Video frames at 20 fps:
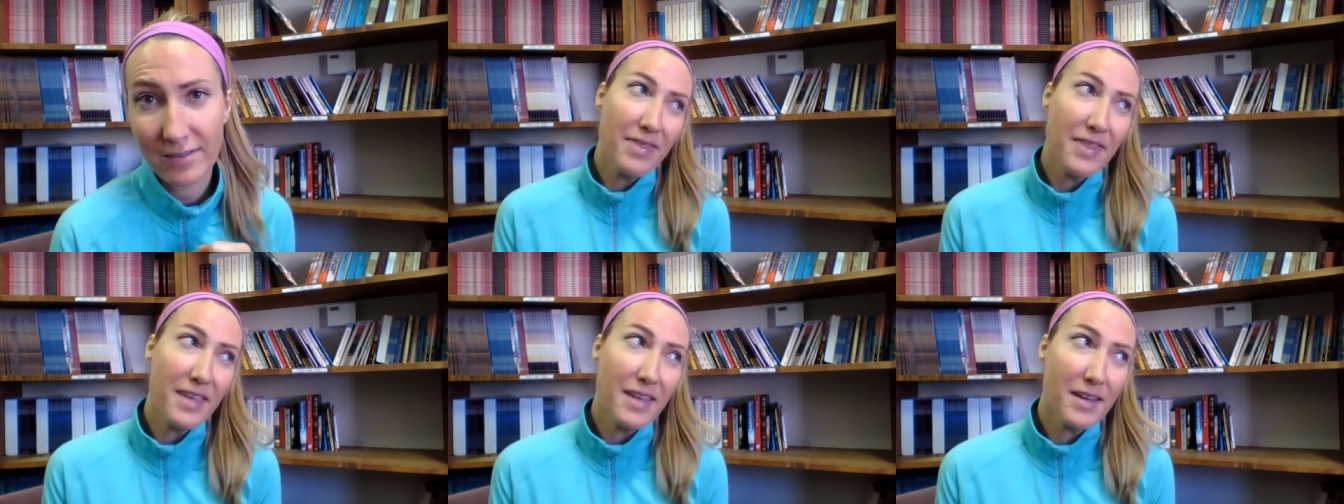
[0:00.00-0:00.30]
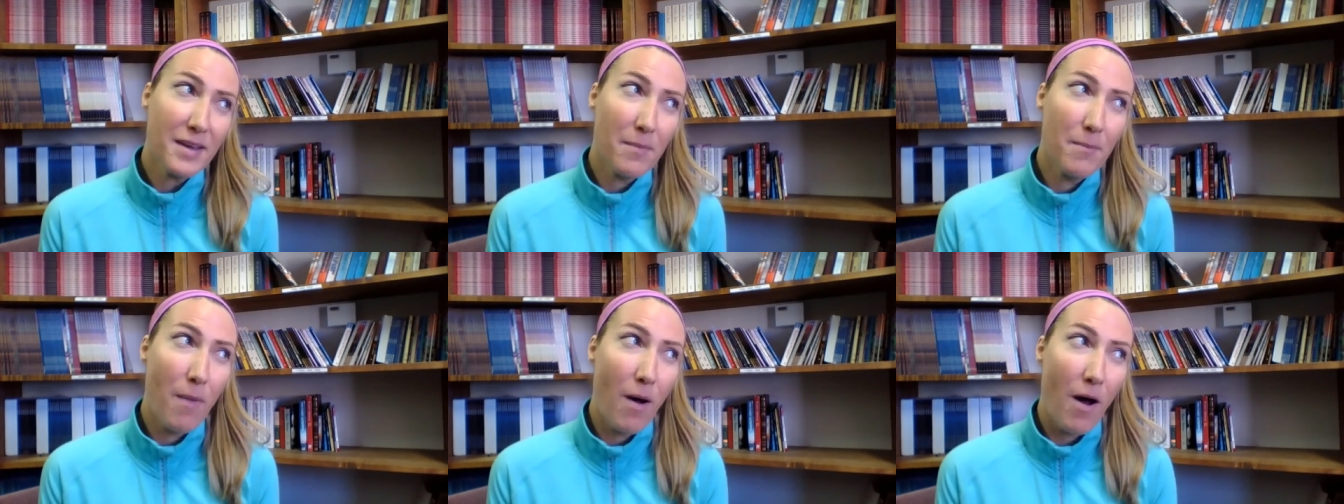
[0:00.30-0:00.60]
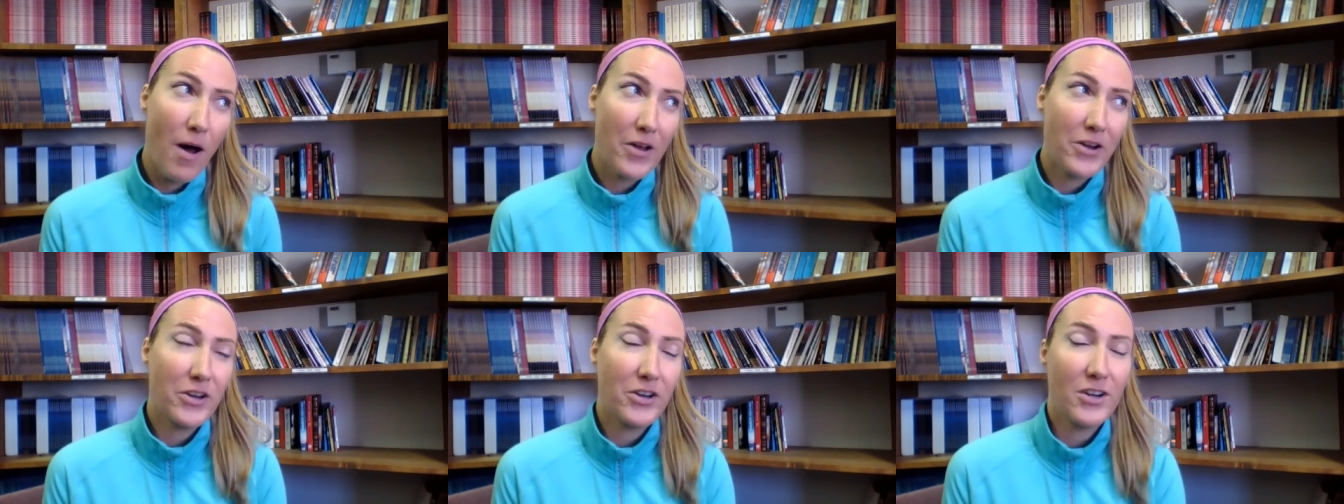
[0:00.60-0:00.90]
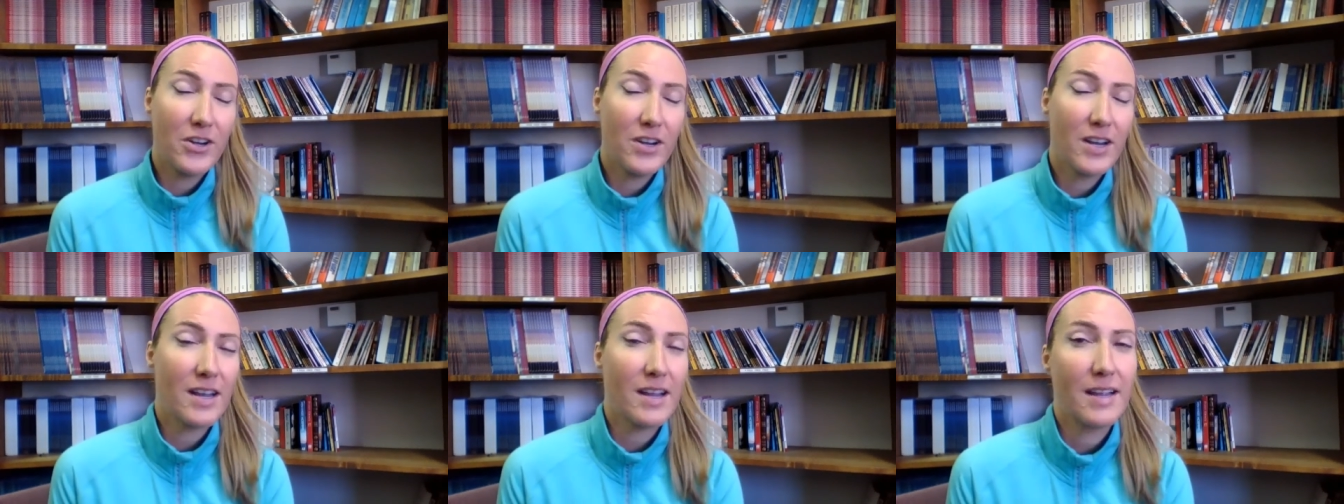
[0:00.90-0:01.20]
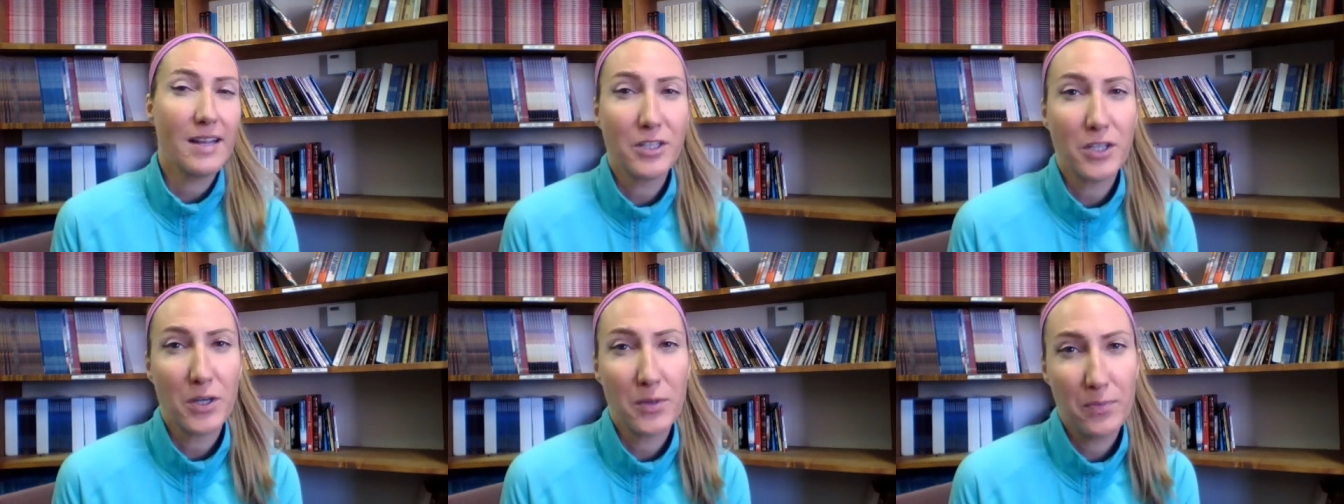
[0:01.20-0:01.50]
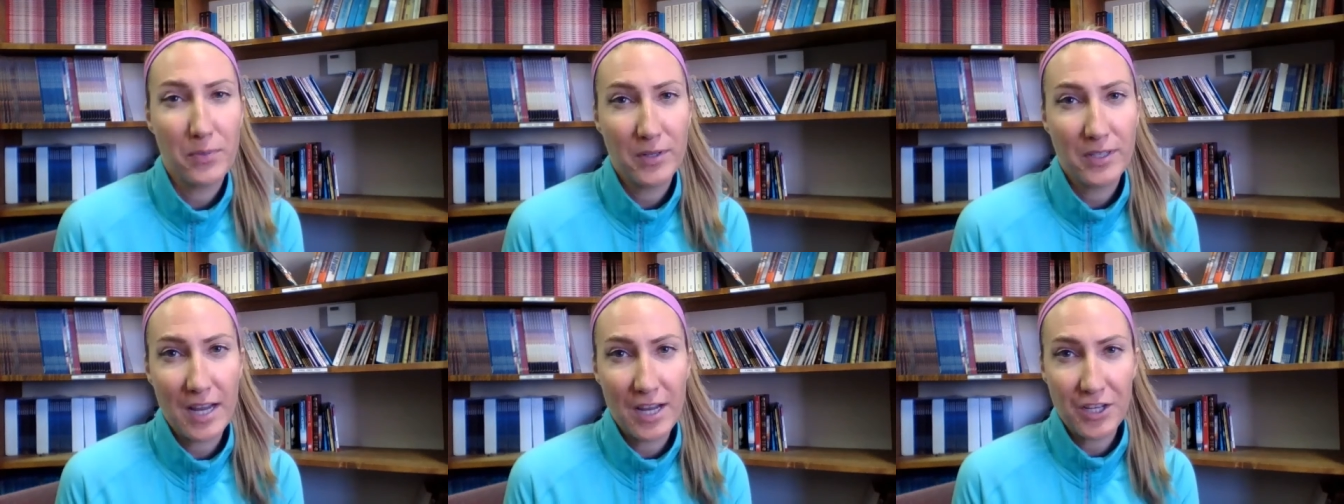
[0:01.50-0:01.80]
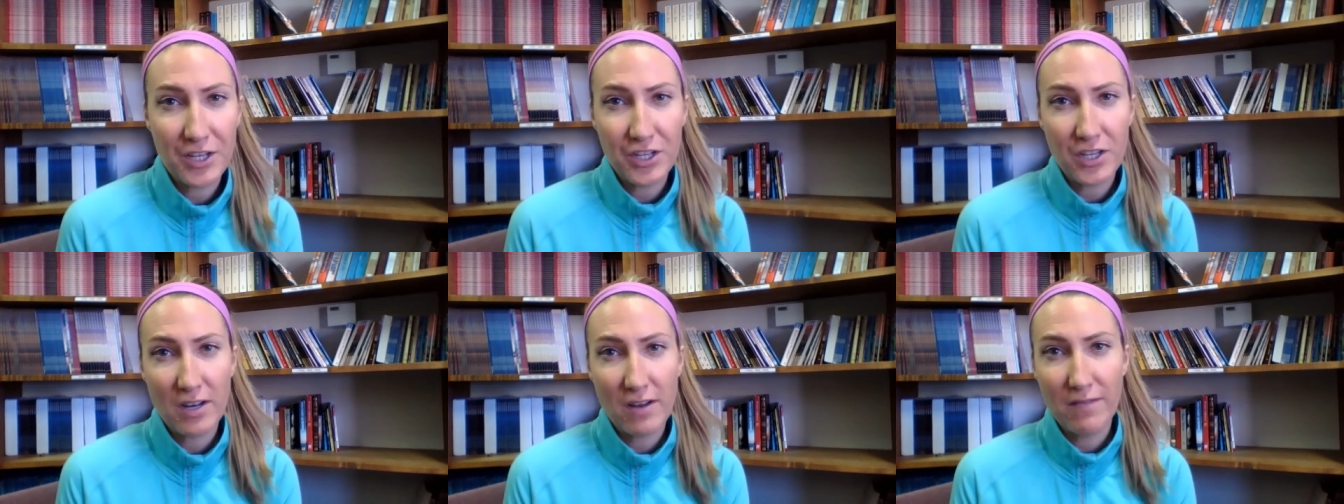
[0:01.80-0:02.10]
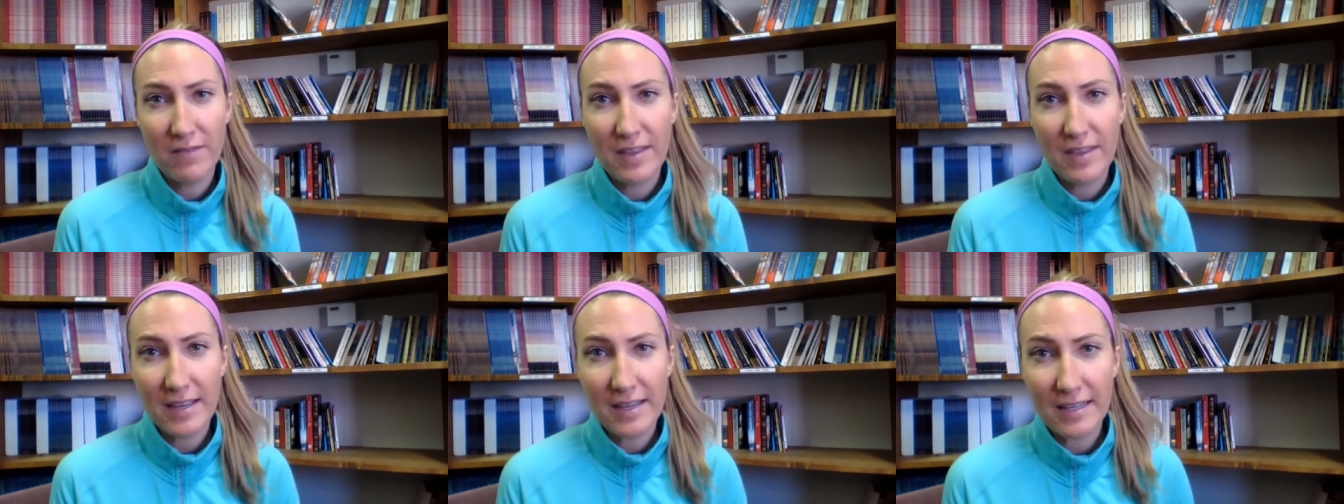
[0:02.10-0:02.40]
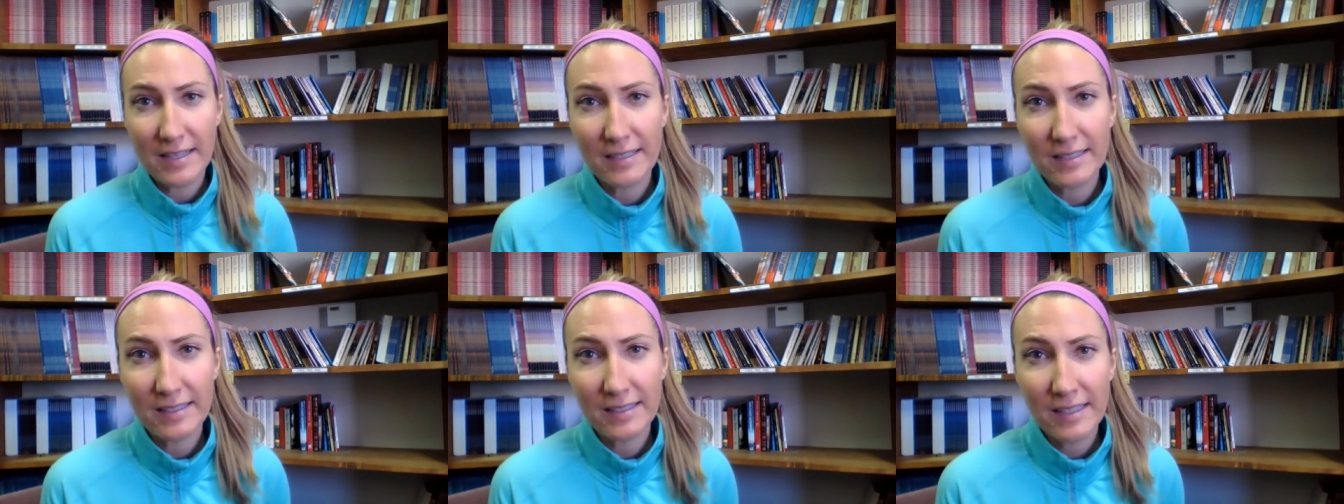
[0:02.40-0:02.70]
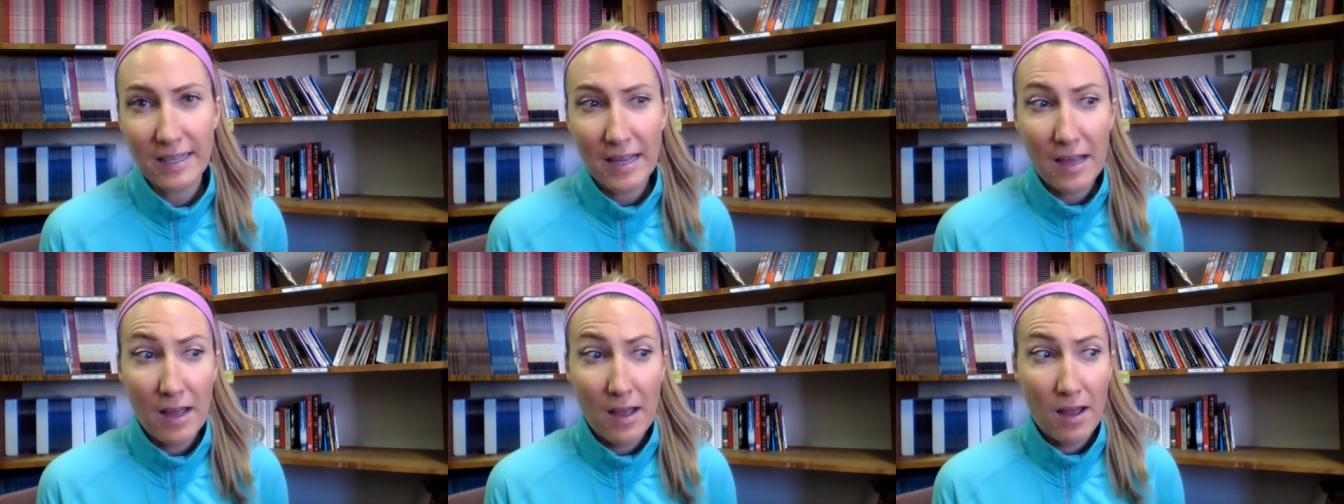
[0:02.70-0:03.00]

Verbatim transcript: I think a modern interpretation of this